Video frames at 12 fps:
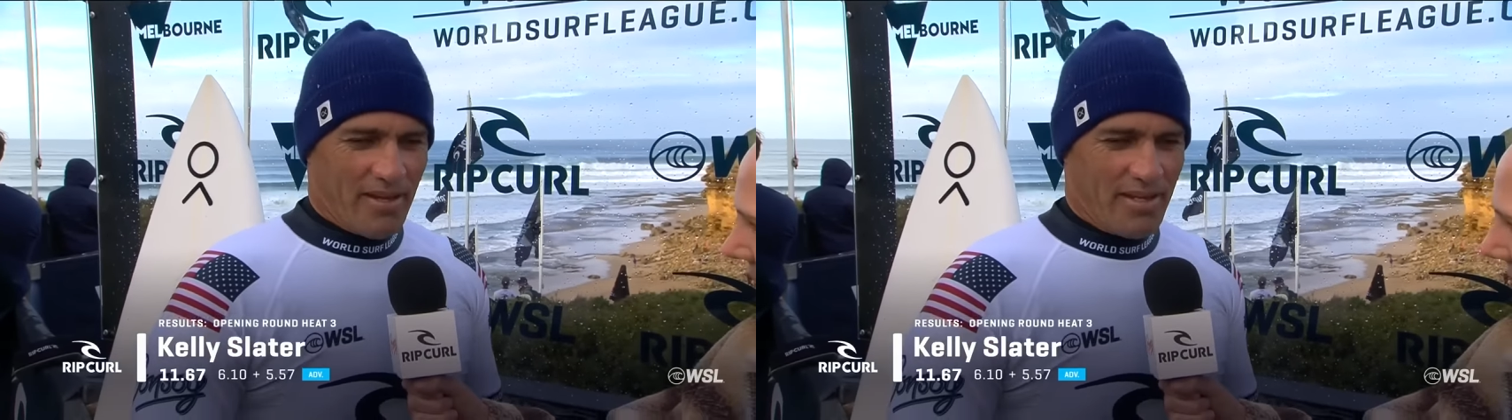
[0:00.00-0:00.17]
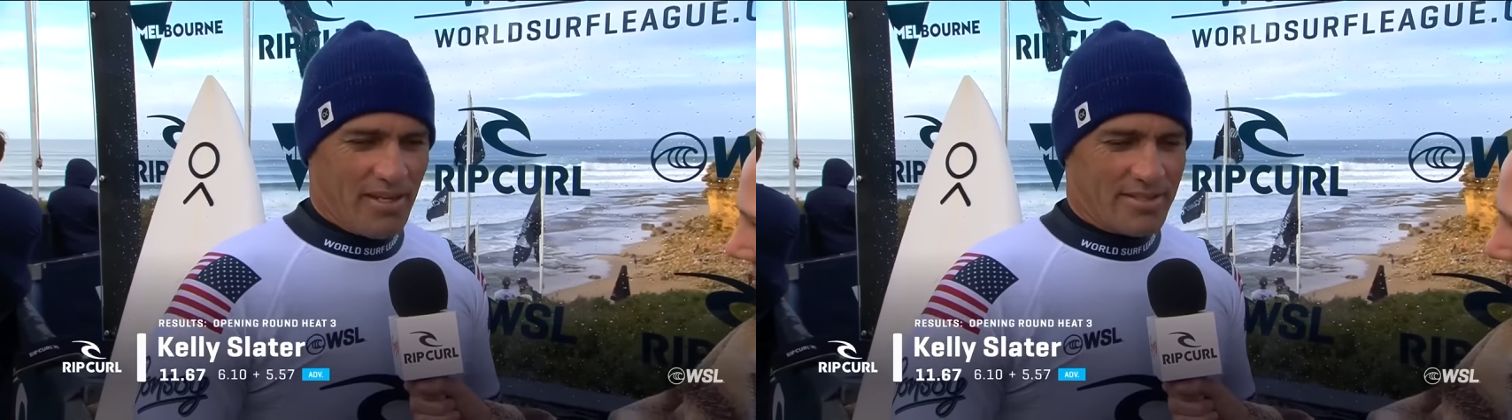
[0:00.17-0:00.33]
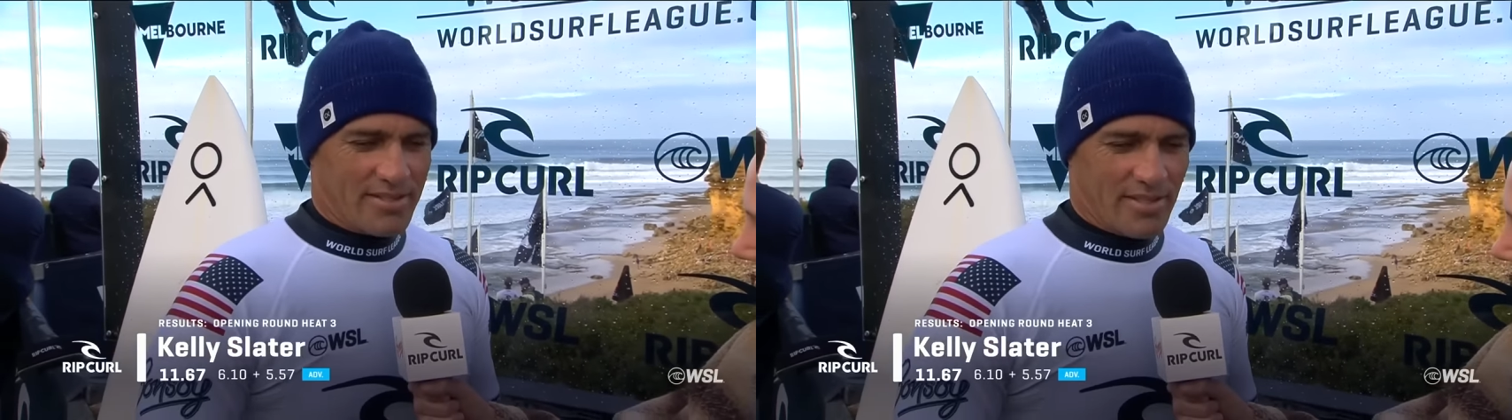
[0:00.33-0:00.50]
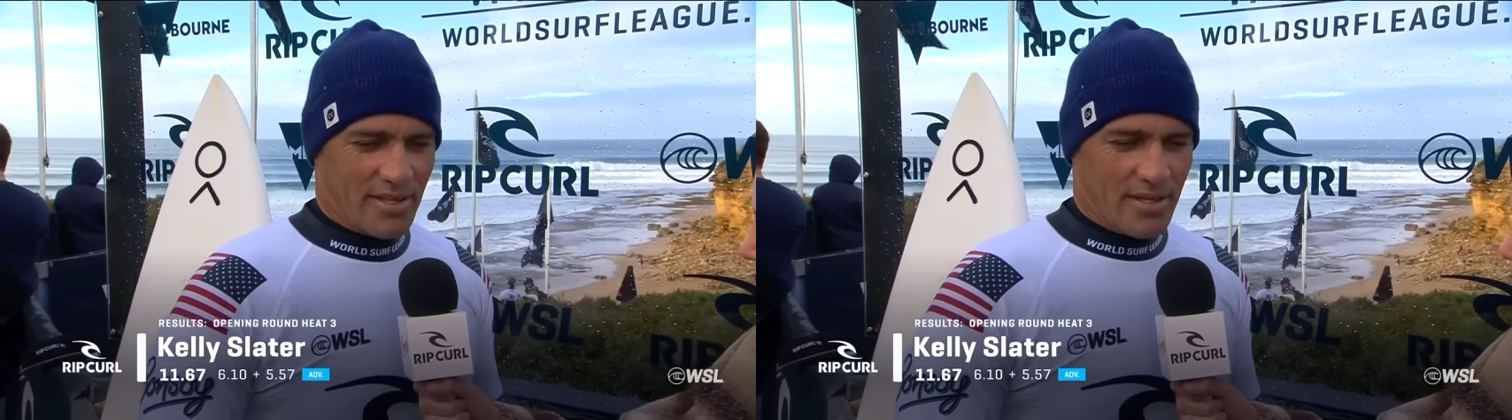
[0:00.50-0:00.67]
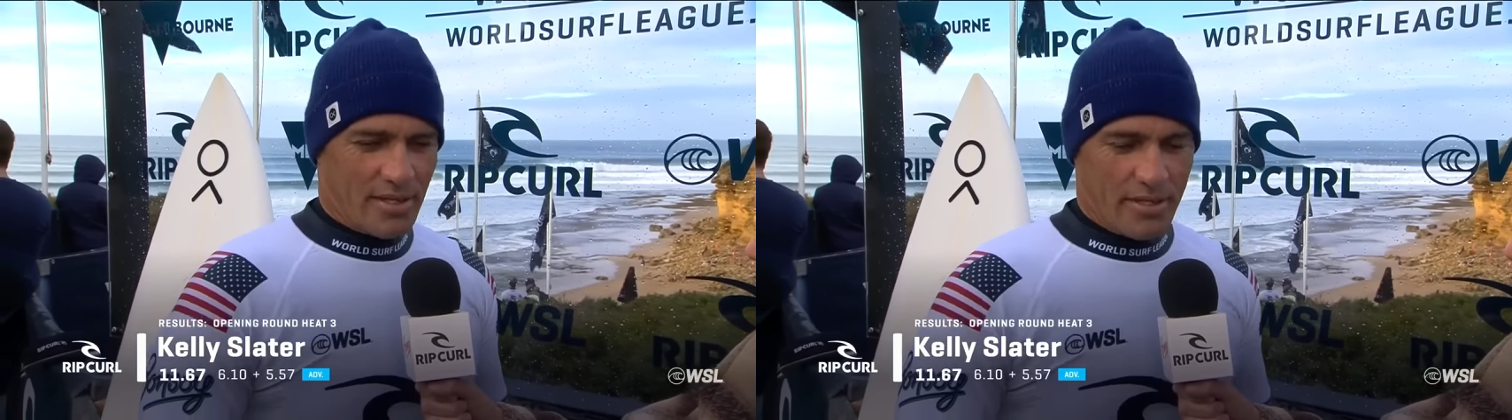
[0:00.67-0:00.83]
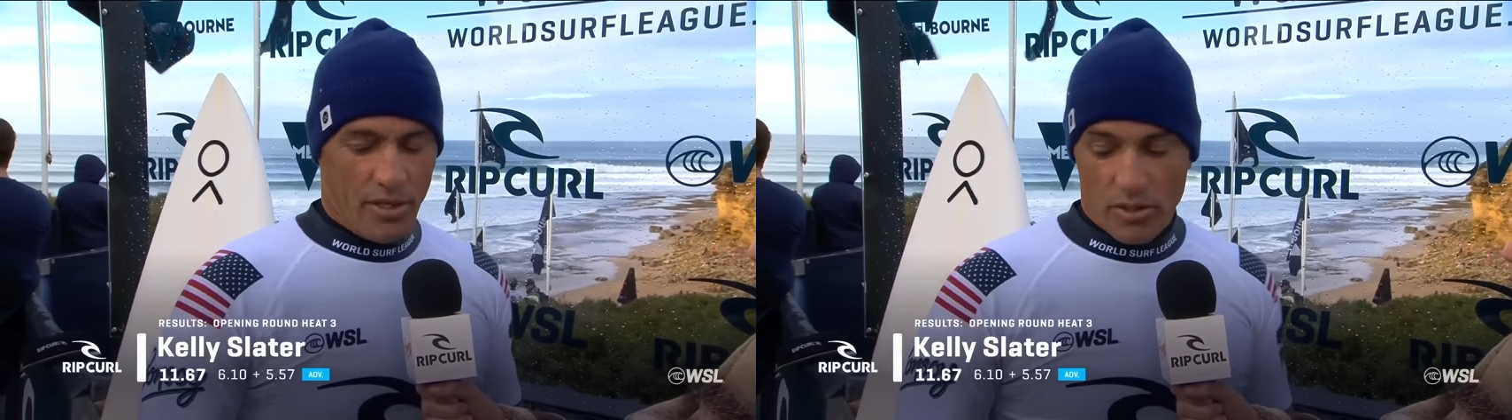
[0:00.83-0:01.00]
it's
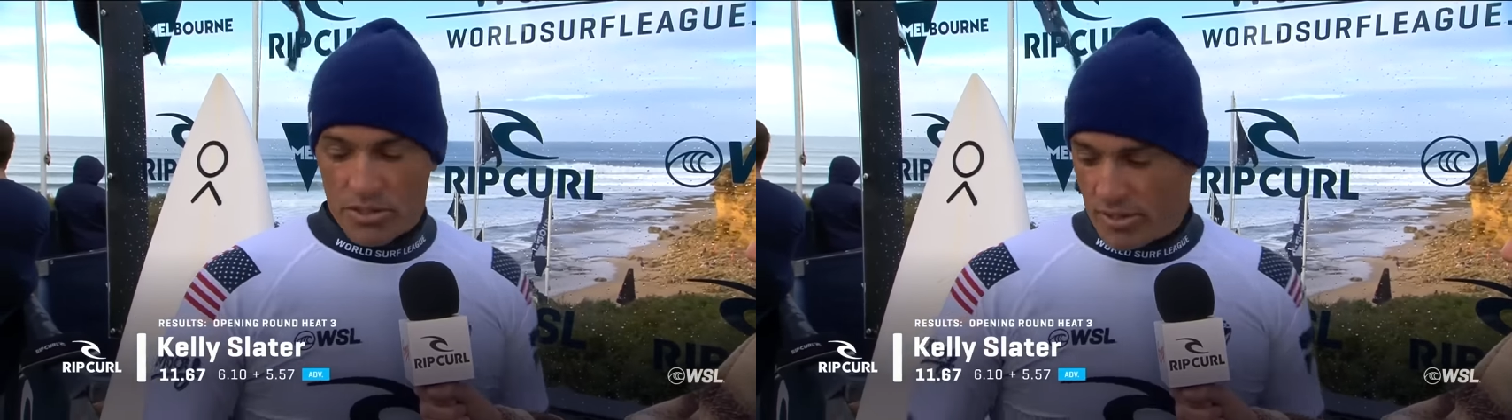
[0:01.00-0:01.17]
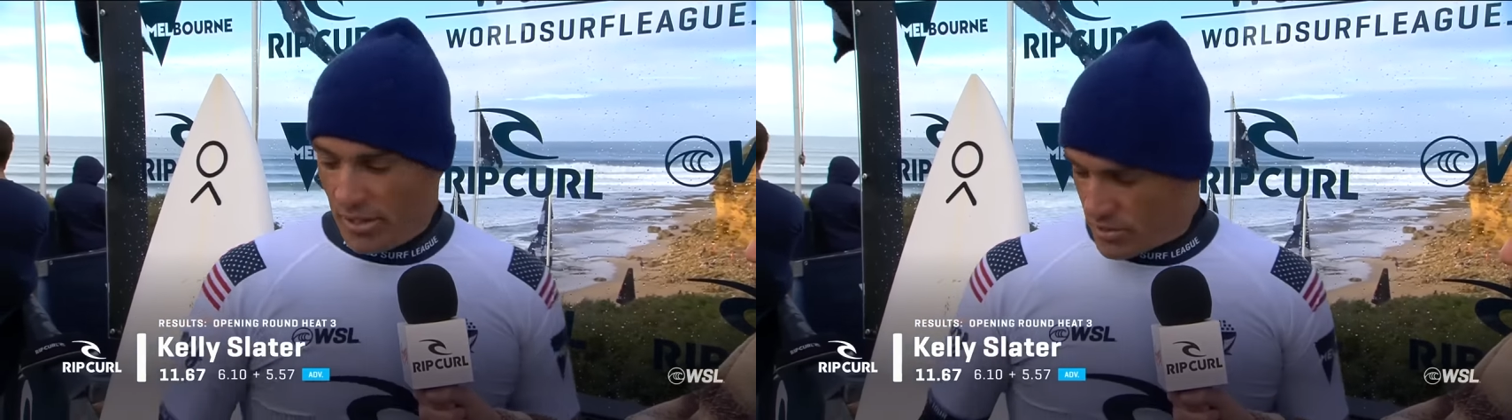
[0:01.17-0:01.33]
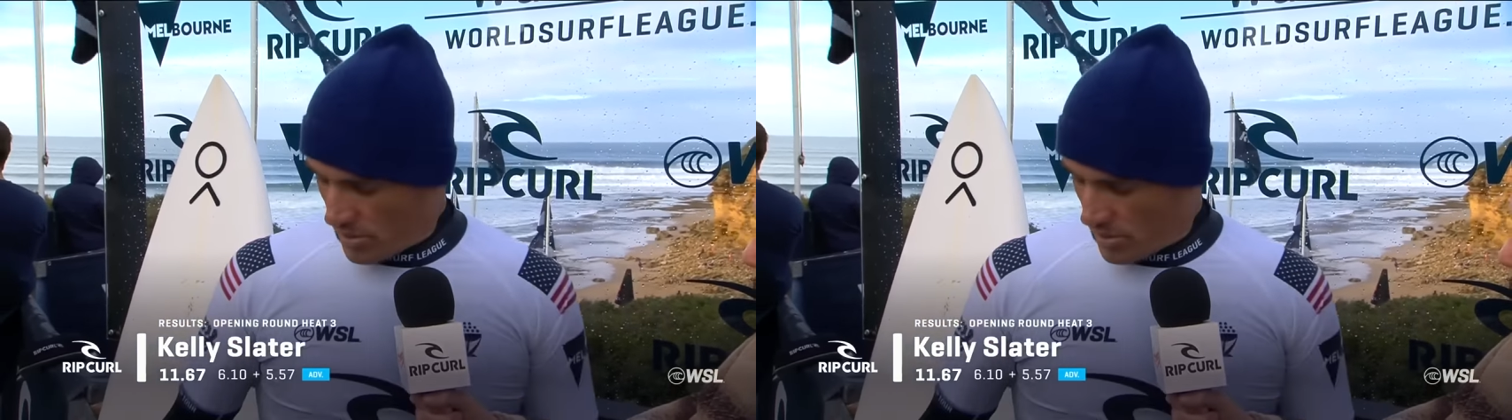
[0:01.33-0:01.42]
uh, no, it's it's